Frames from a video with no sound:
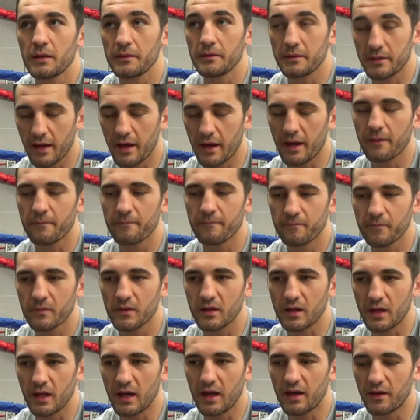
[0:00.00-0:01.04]
Yeah,
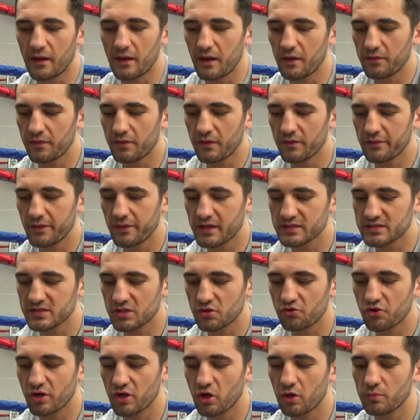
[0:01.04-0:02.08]
that's
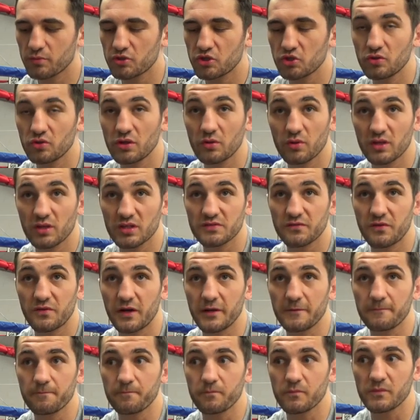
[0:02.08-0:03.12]
the great opportunity with this
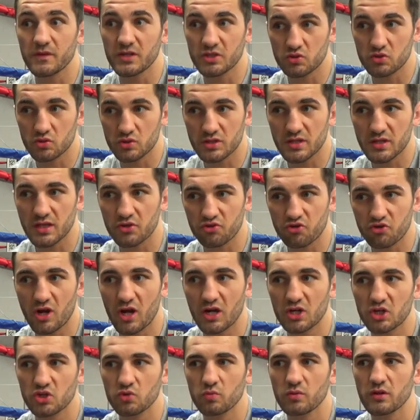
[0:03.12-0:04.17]
fight. This was the
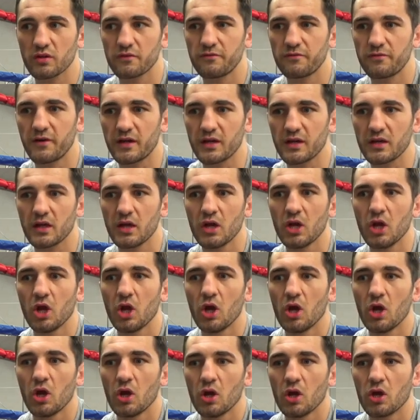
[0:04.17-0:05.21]
attraction with the fight.
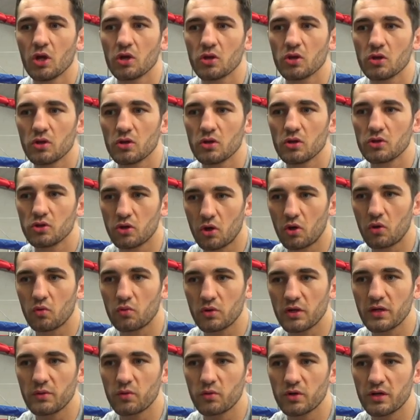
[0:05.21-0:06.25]
Not
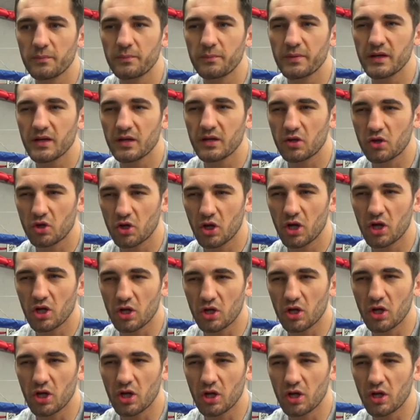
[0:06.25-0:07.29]
only would it be
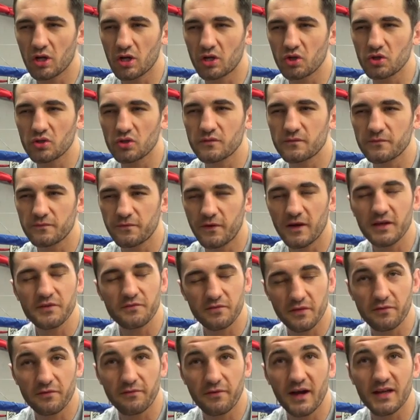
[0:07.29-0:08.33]
a good fight
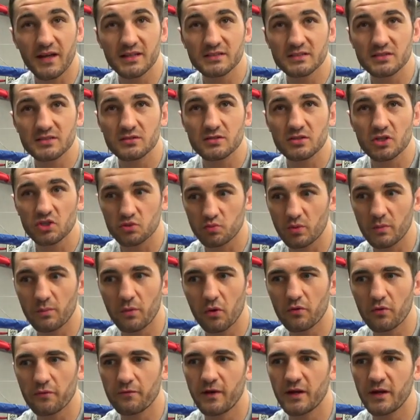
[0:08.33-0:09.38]
to the fans, because we
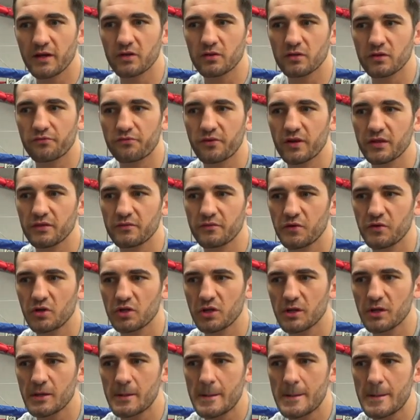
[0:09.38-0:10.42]
both fight on the front
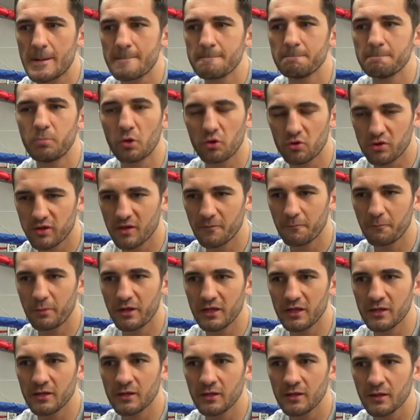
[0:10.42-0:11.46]
foot, both
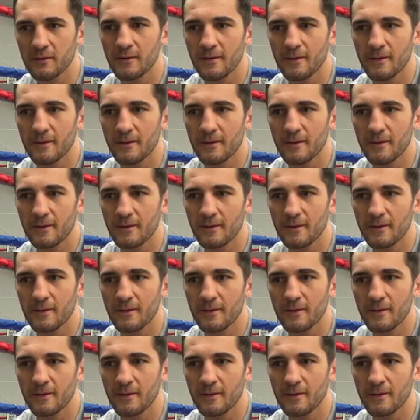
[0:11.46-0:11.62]
unbeaten,